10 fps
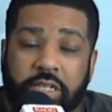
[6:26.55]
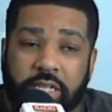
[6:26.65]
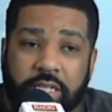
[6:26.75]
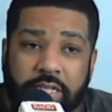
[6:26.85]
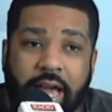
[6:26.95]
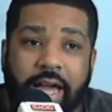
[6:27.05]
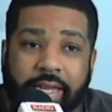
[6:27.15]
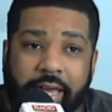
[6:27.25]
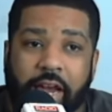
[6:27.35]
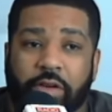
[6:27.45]
does
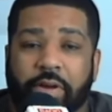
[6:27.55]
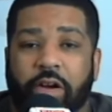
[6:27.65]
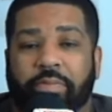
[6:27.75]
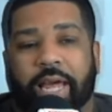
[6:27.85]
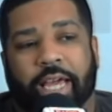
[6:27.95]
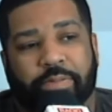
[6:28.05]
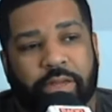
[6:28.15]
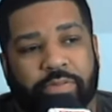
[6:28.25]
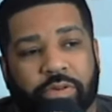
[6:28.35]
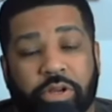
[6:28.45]
not care about black
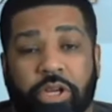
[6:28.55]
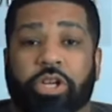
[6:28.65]
people.